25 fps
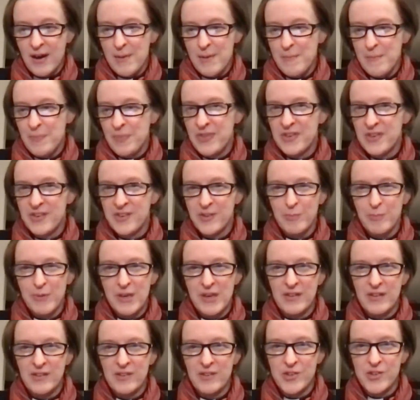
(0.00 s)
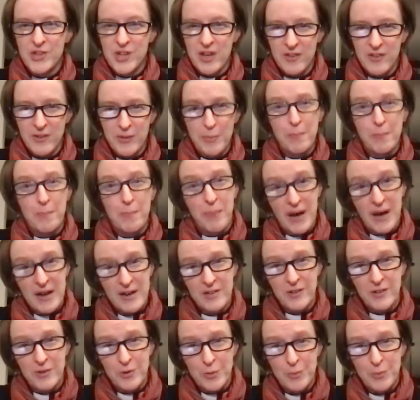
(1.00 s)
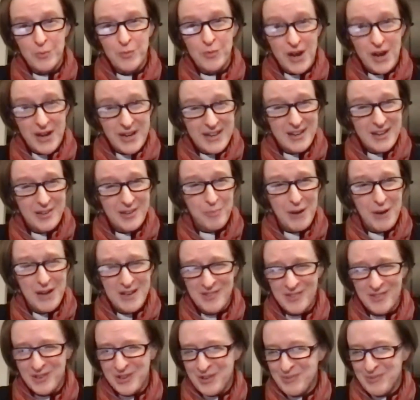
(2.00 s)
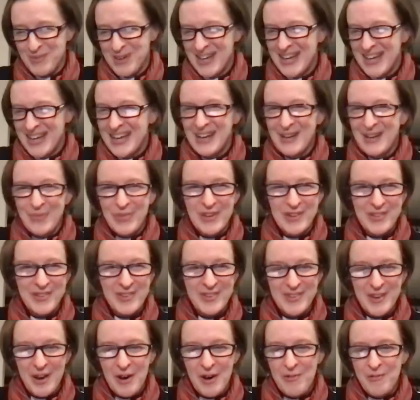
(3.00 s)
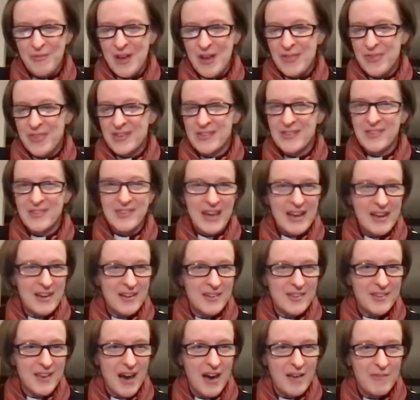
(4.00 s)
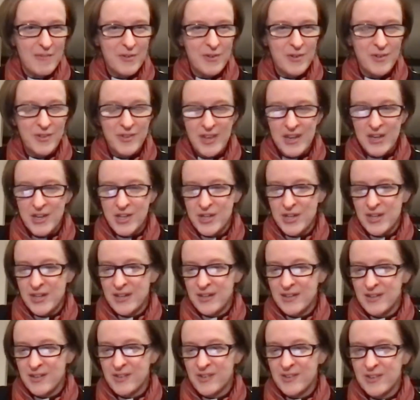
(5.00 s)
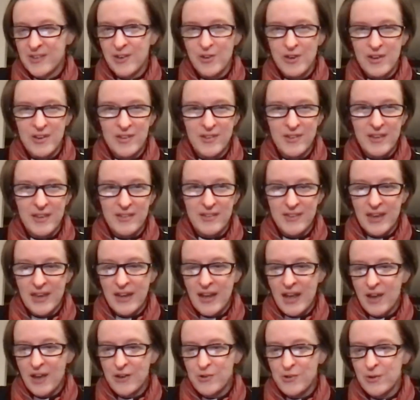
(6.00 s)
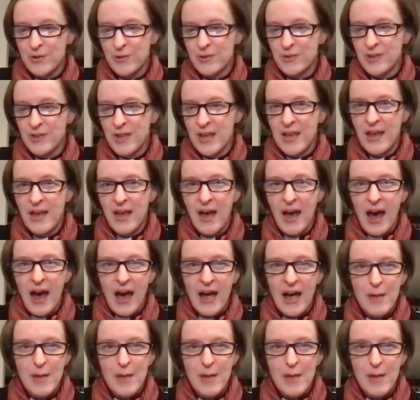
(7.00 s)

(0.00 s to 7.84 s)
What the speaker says: This means just by Zoom, Rheticus by Zoom. This is our Faith and Science Conversation series at St.Andrews. I am